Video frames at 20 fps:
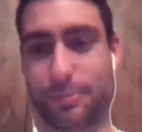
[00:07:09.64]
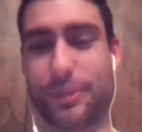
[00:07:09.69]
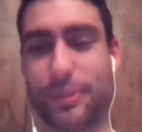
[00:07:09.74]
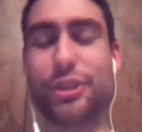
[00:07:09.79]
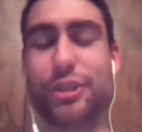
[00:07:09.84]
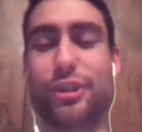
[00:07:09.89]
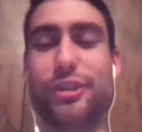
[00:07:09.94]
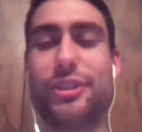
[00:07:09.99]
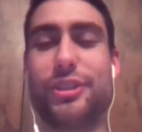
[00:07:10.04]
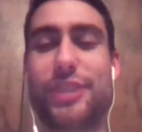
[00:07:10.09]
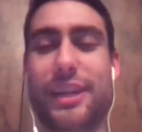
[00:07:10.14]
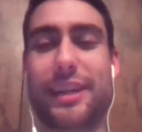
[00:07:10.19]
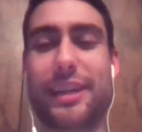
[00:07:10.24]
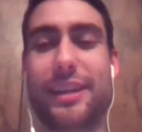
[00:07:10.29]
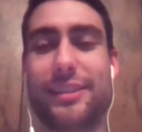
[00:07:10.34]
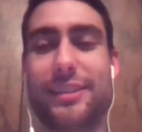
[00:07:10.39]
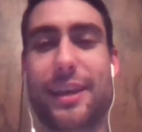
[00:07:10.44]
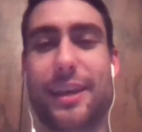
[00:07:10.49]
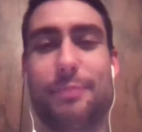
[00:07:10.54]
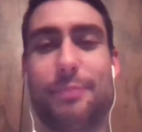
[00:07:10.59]
be sure to
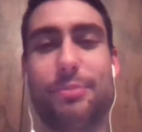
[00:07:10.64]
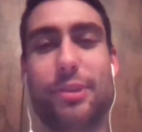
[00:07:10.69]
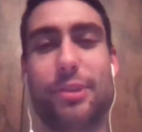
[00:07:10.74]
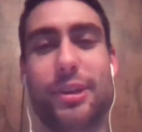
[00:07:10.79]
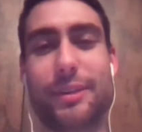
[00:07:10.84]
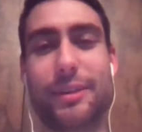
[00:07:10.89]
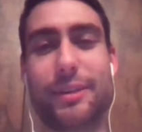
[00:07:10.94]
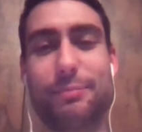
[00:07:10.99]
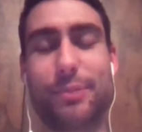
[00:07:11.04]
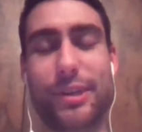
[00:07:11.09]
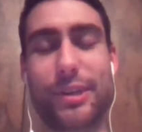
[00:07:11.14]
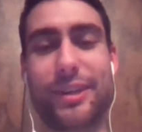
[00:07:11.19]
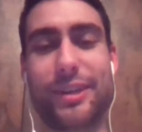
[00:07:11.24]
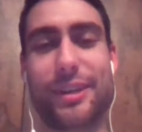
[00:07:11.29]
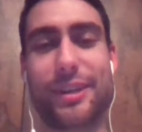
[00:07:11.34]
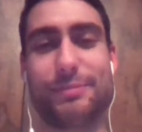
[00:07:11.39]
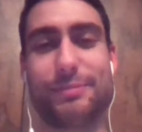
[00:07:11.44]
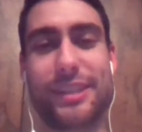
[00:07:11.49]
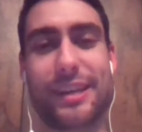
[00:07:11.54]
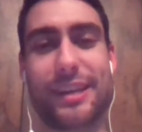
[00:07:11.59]
check out that blog. I'm bringing
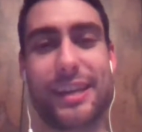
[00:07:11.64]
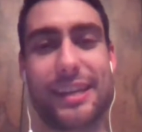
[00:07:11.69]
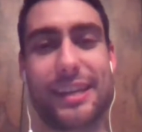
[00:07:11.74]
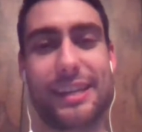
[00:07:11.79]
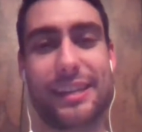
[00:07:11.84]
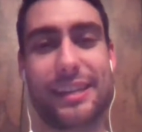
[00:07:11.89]
it up tonight.